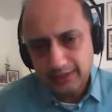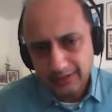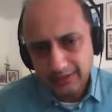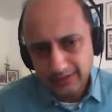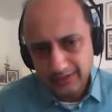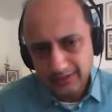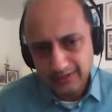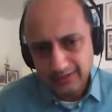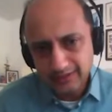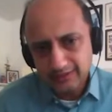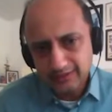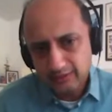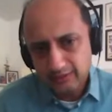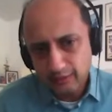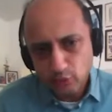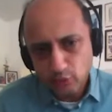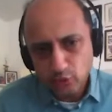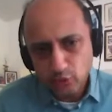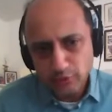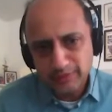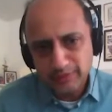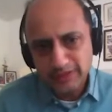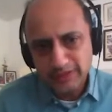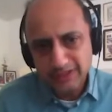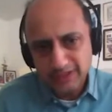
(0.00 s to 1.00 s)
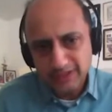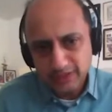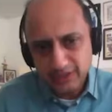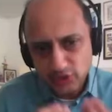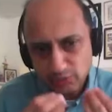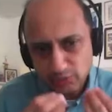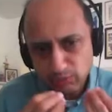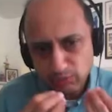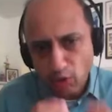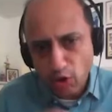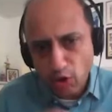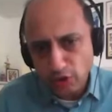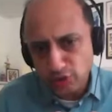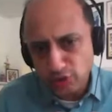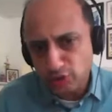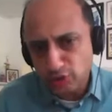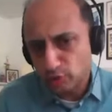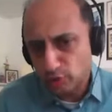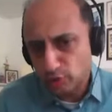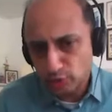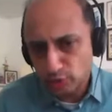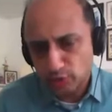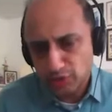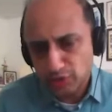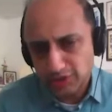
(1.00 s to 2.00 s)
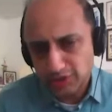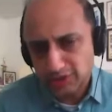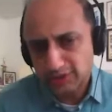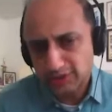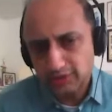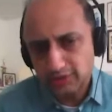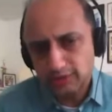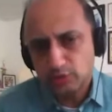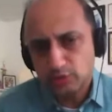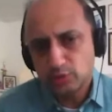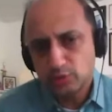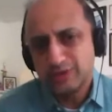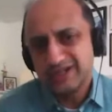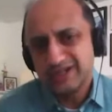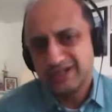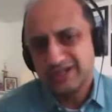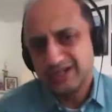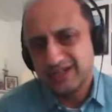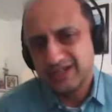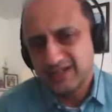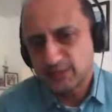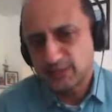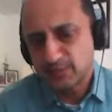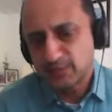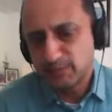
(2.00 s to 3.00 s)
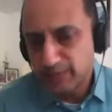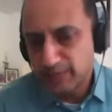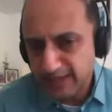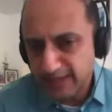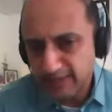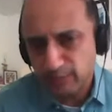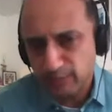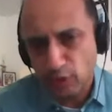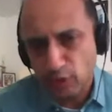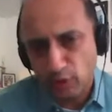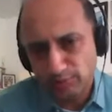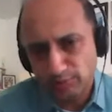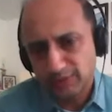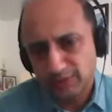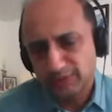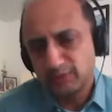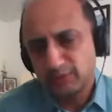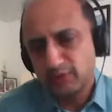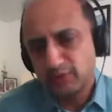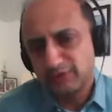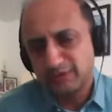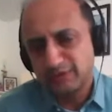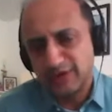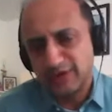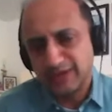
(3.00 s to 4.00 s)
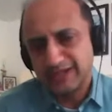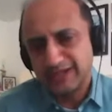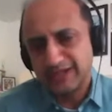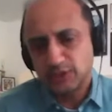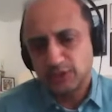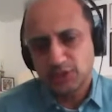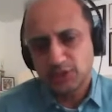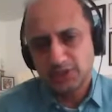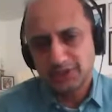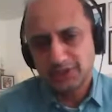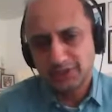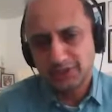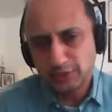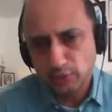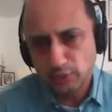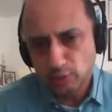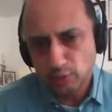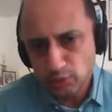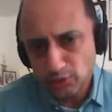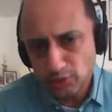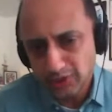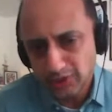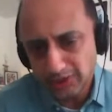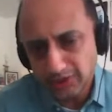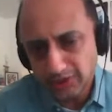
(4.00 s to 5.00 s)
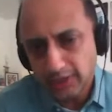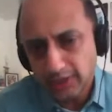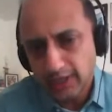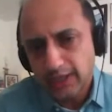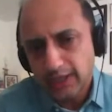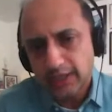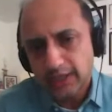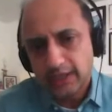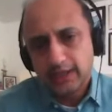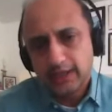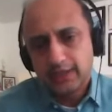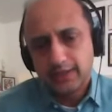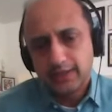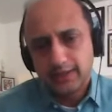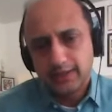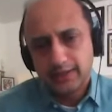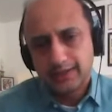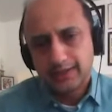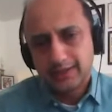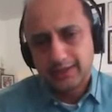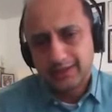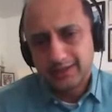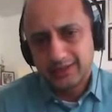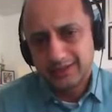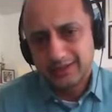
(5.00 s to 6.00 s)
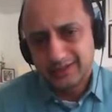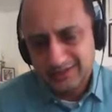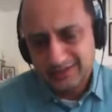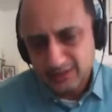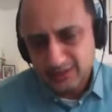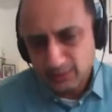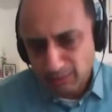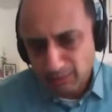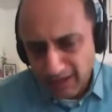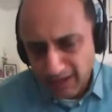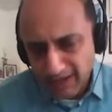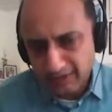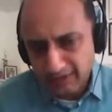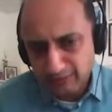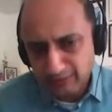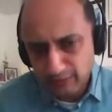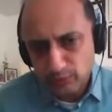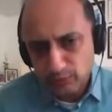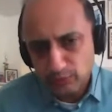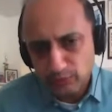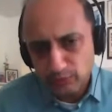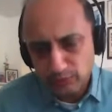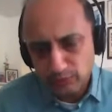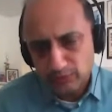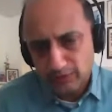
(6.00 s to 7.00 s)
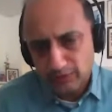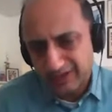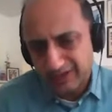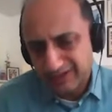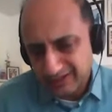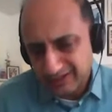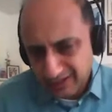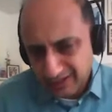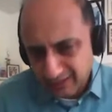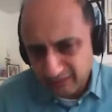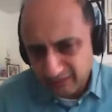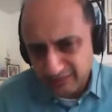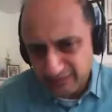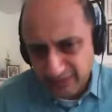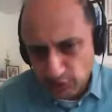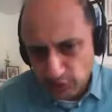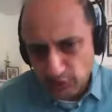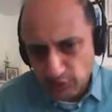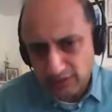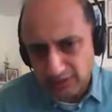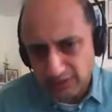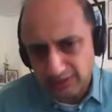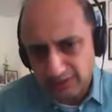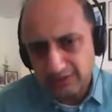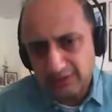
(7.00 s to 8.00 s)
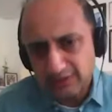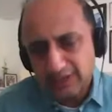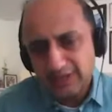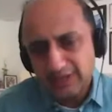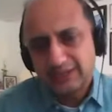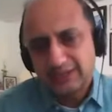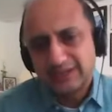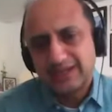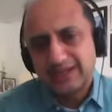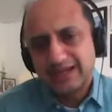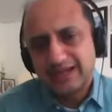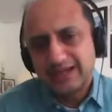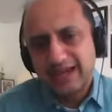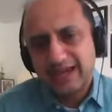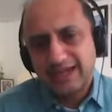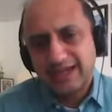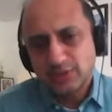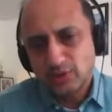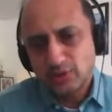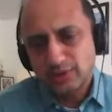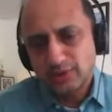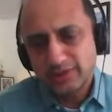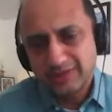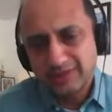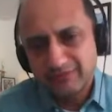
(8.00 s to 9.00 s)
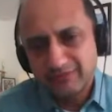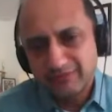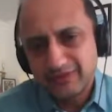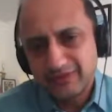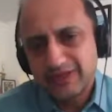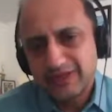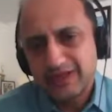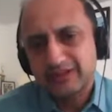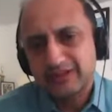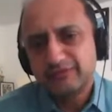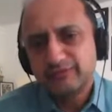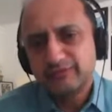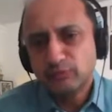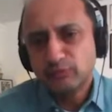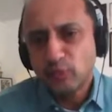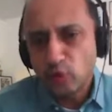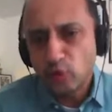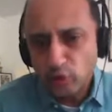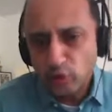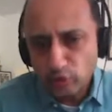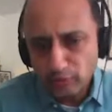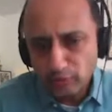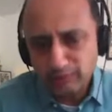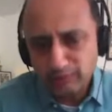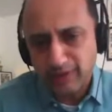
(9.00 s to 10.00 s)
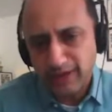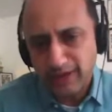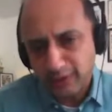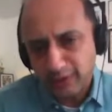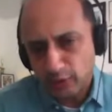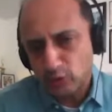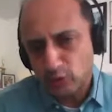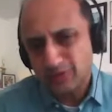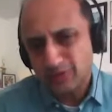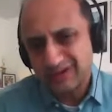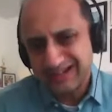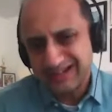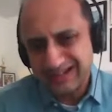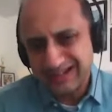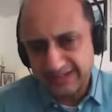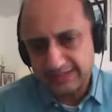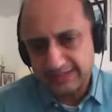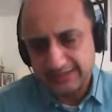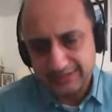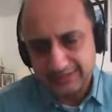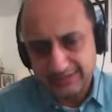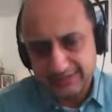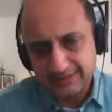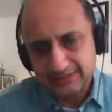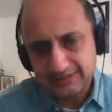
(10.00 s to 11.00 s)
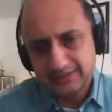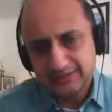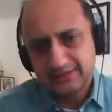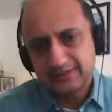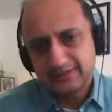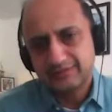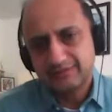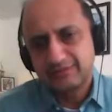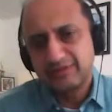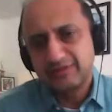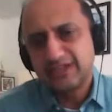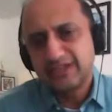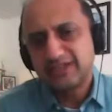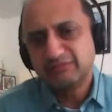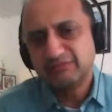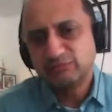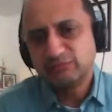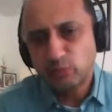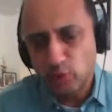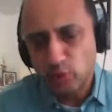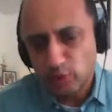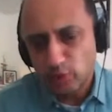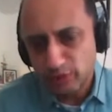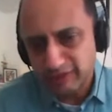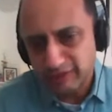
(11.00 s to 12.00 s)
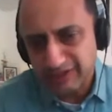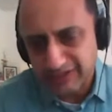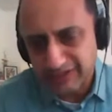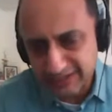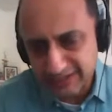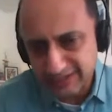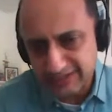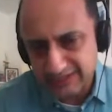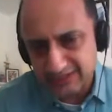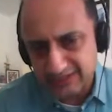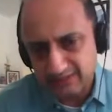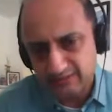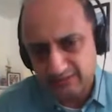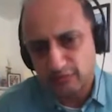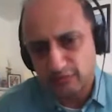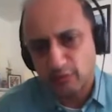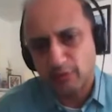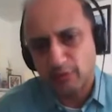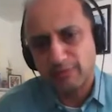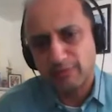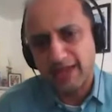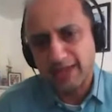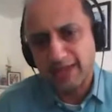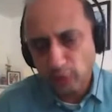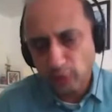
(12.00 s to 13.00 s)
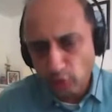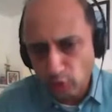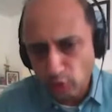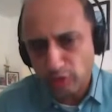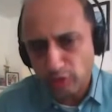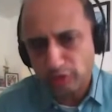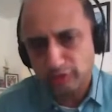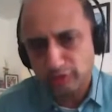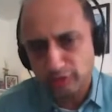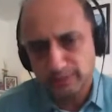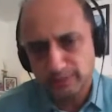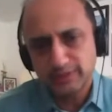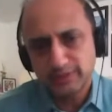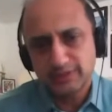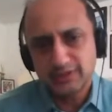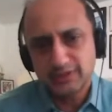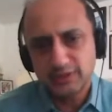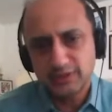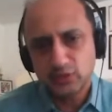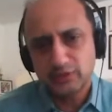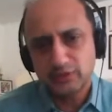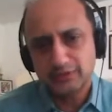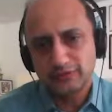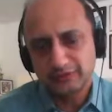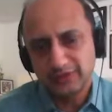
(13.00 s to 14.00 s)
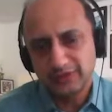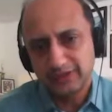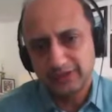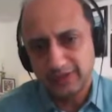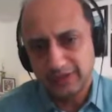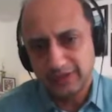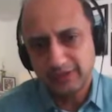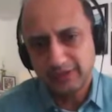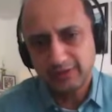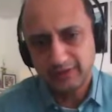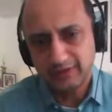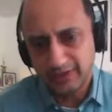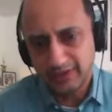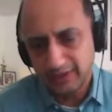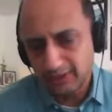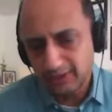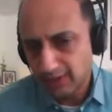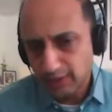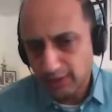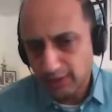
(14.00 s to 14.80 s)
uh, could be a small solution to India's big problem of financial inclusion. Uh, it is my view and conviction that actually, if we have more microcredit, if we have more credit for micro entrepreneurs of the country,